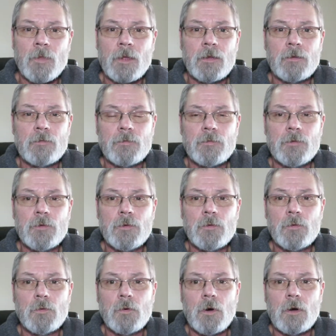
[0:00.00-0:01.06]
If
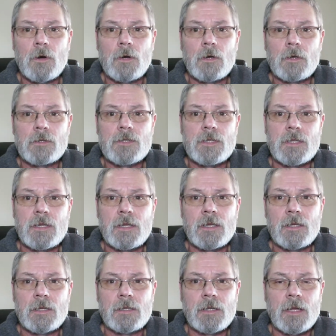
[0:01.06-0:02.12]
you are sitting
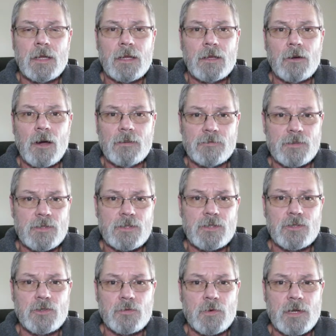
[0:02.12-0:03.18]
in an office
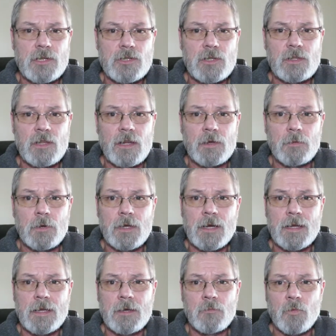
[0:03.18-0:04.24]
situation like what
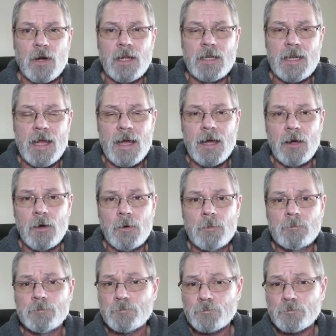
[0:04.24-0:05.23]
I am right now,